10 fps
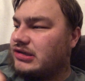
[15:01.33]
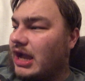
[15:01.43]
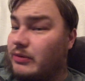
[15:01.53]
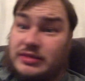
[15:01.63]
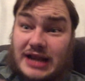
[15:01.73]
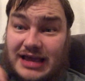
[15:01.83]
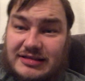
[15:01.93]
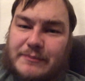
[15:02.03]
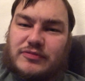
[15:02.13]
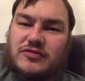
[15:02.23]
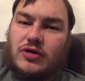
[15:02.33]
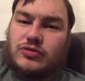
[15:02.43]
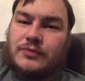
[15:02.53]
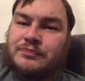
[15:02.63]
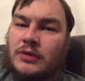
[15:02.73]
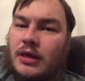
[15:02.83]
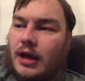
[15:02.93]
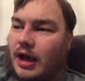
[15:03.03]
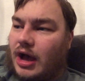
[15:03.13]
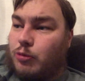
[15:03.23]
now with the next episode.
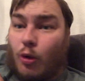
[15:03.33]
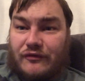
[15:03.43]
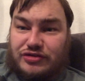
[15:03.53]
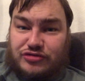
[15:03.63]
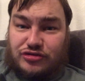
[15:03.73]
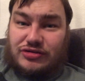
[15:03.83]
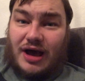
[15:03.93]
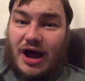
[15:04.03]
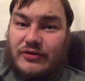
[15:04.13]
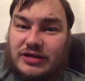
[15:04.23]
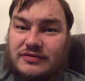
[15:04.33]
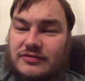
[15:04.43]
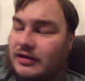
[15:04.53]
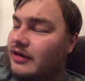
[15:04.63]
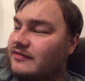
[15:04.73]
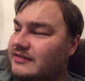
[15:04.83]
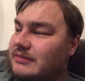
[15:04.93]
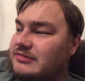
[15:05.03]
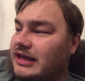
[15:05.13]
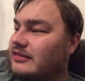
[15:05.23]
War of the Sontarans
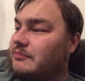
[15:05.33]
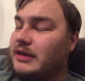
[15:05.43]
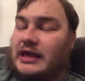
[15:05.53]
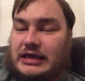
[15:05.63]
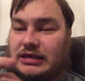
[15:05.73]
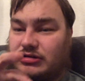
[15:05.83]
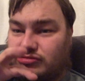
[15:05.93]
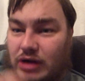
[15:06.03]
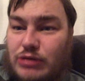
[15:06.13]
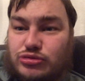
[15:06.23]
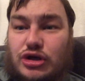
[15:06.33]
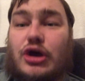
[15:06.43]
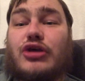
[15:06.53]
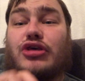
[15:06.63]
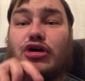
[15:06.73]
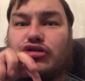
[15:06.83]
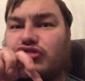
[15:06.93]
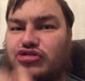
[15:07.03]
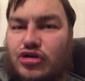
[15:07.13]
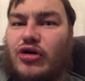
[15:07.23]
seems like to be a ground-to-earth
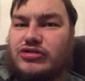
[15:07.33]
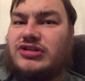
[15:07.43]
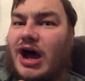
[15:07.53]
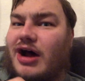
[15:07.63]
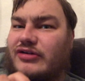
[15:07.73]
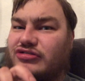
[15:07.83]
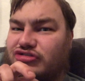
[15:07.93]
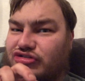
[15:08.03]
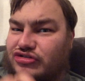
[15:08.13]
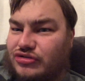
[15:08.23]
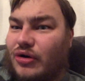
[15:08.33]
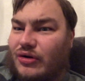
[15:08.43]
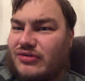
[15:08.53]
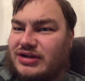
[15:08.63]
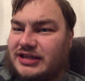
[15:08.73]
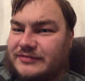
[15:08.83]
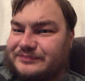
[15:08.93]
Sontaran story.